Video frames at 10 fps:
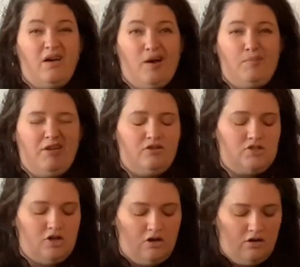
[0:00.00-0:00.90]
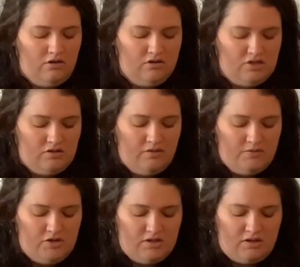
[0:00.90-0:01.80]
a bit tall. So
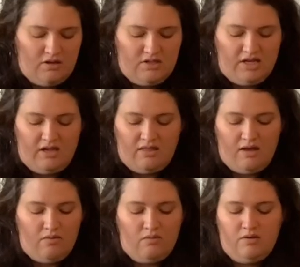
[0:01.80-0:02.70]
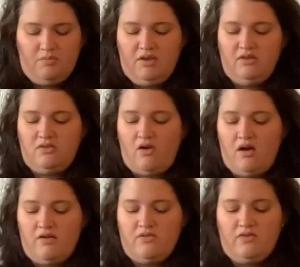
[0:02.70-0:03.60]
I'm just going to take that one piece
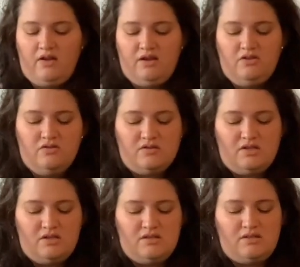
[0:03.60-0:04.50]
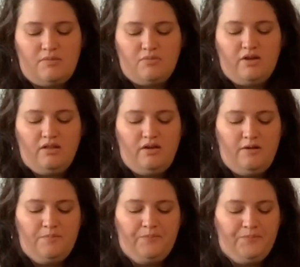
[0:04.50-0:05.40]
off and use these separately.